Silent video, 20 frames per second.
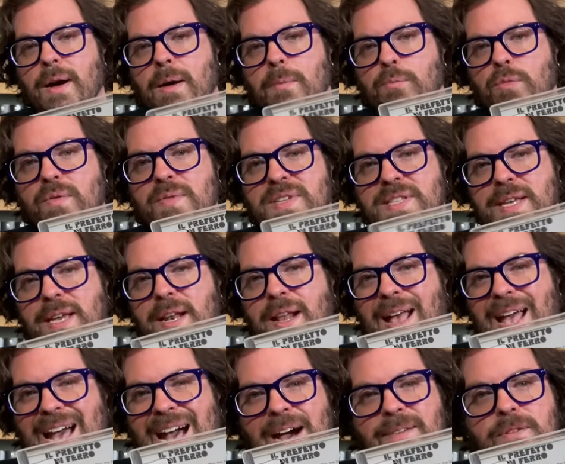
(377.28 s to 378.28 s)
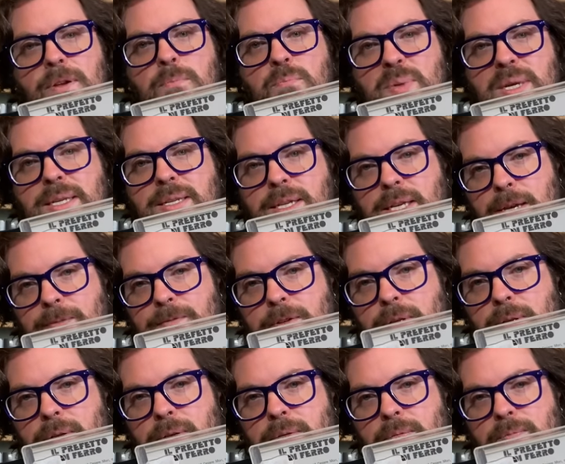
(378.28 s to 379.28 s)
movies that haven't been
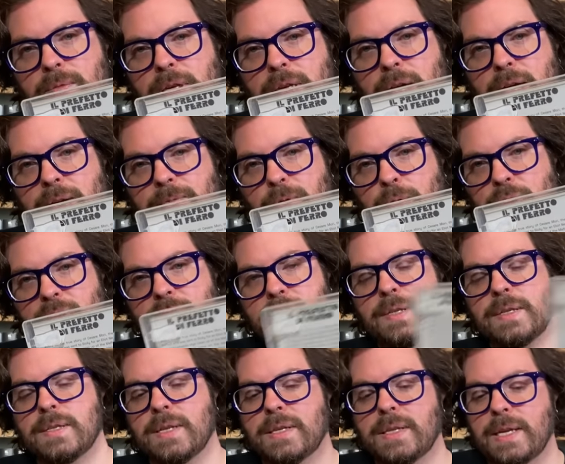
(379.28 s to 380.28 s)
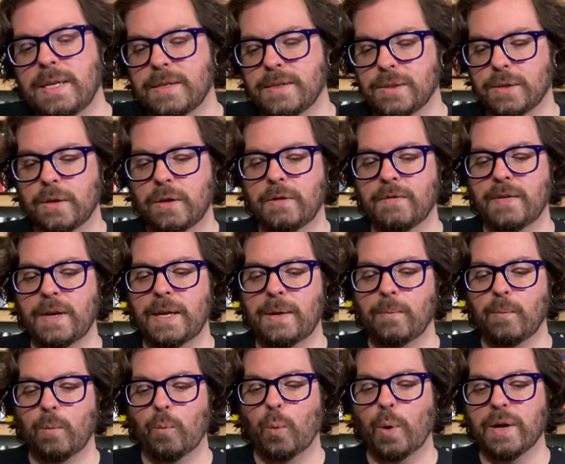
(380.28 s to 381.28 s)
given the kind of releases that they deserve.
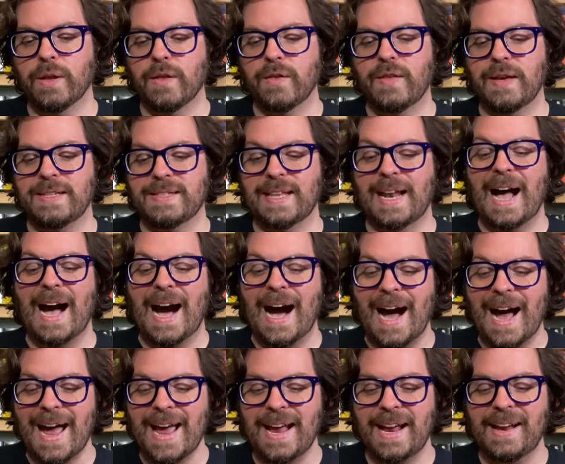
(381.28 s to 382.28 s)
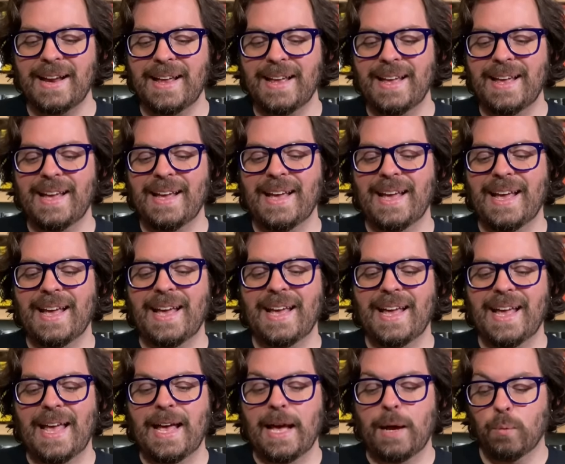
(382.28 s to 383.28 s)
And one of the things that I
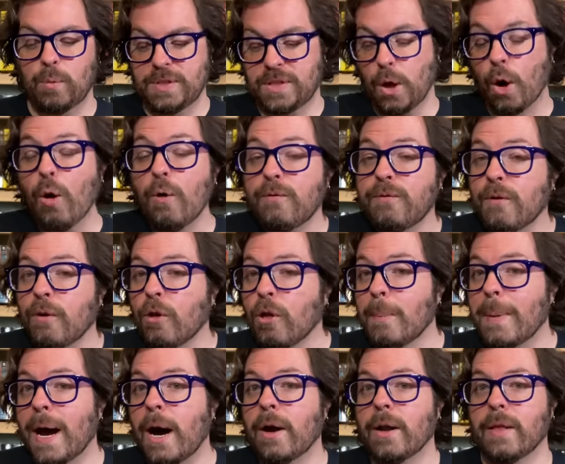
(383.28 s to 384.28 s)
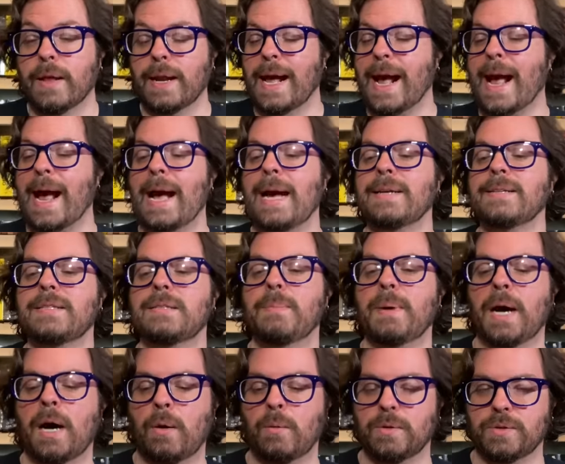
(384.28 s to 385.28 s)
was hopeful about and that I asked
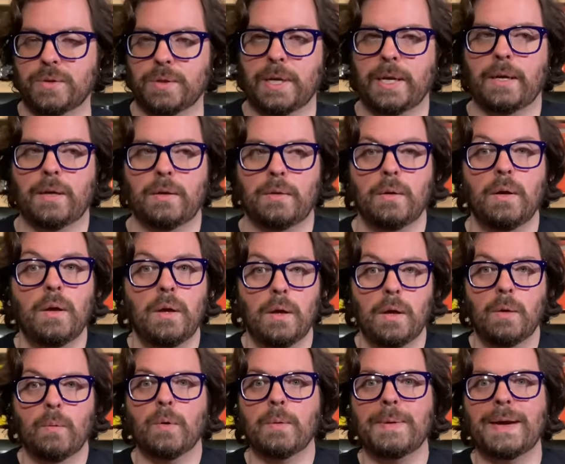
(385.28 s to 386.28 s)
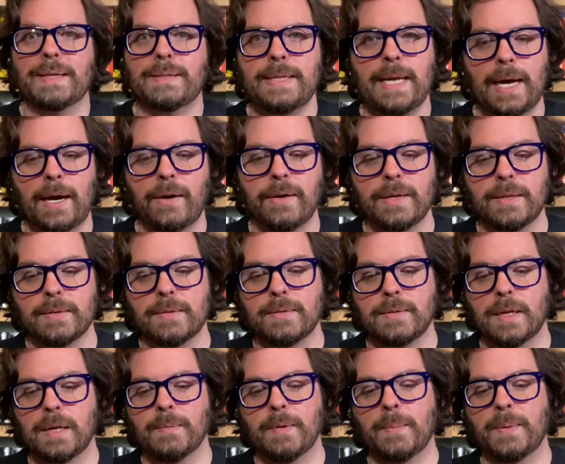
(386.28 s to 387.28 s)
about was, like, what about Italian
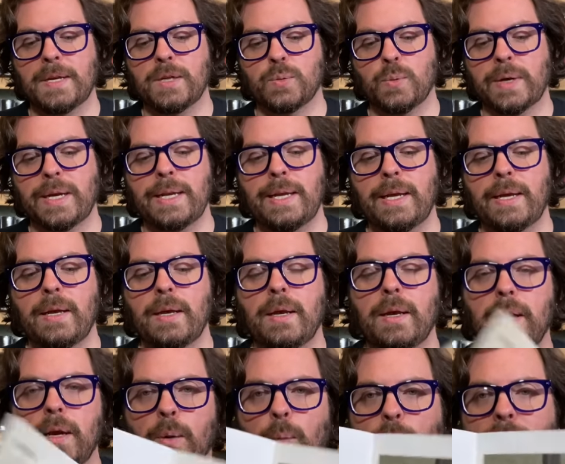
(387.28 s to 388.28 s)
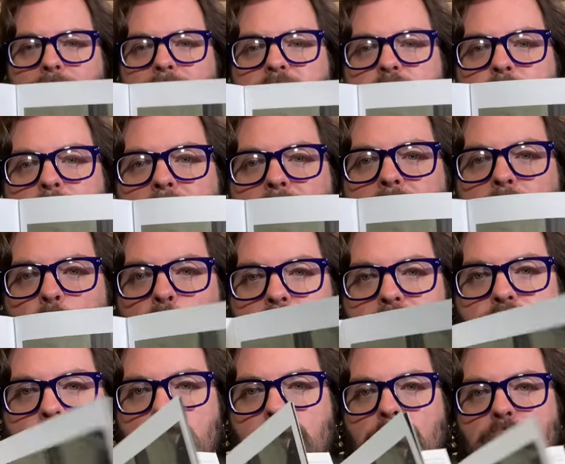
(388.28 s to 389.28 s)
cinema? Because we're getting spaghetti
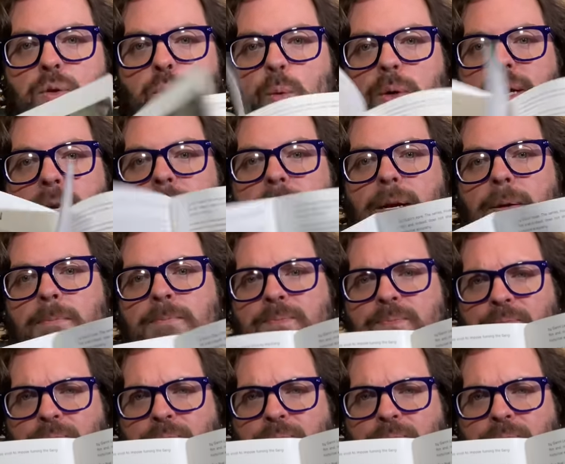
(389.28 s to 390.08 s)
westerns, we're getting